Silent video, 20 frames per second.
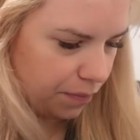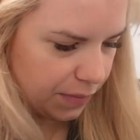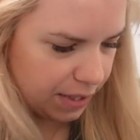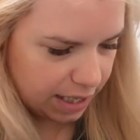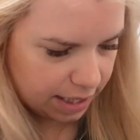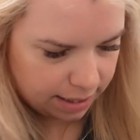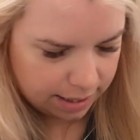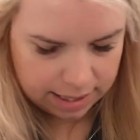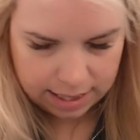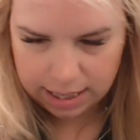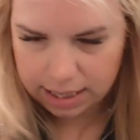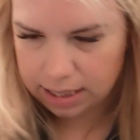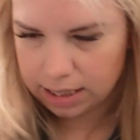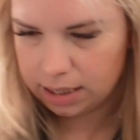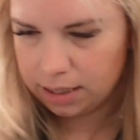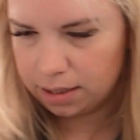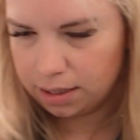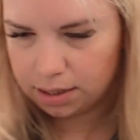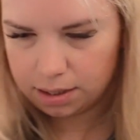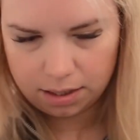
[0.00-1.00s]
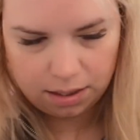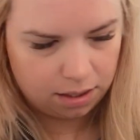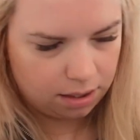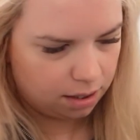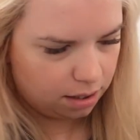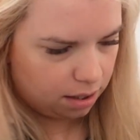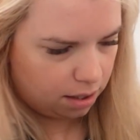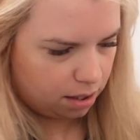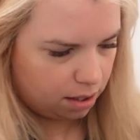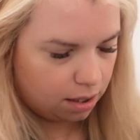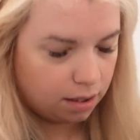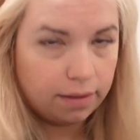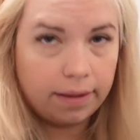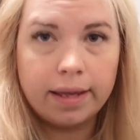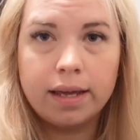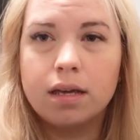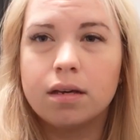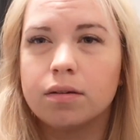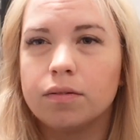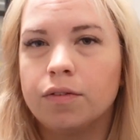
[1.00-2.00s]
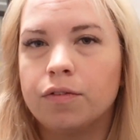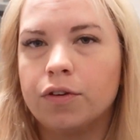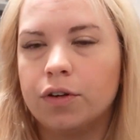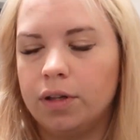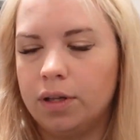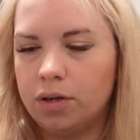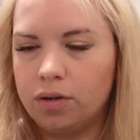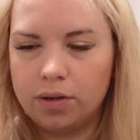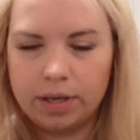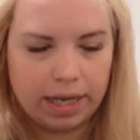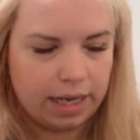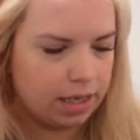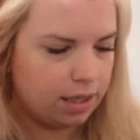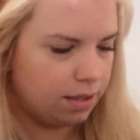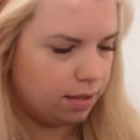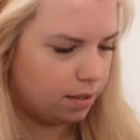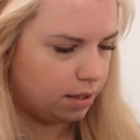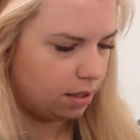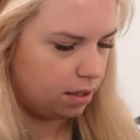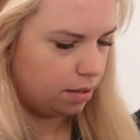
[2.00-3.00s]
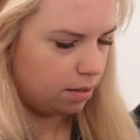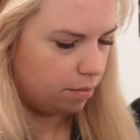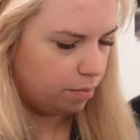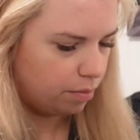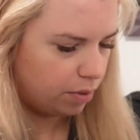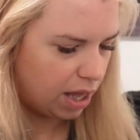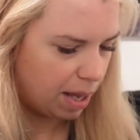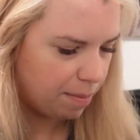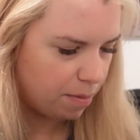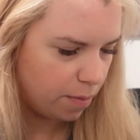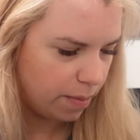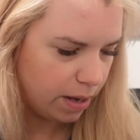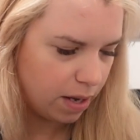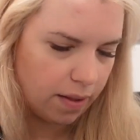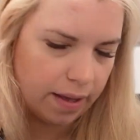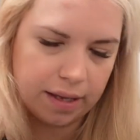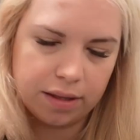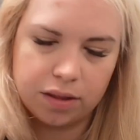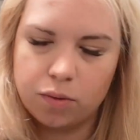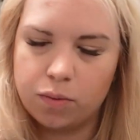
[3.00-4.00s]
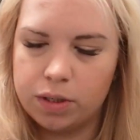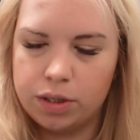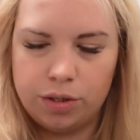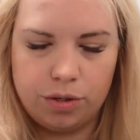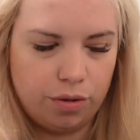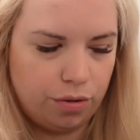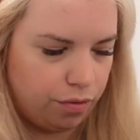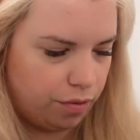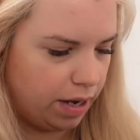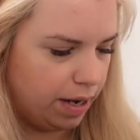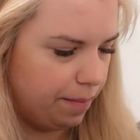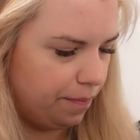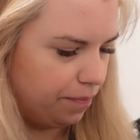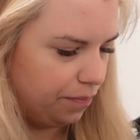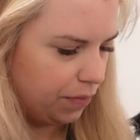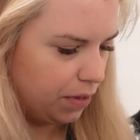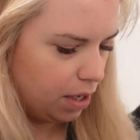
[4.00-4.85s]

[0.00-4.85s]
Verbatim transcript: Disney, like, for little kids. Playmobil, like the 1, 2, 3.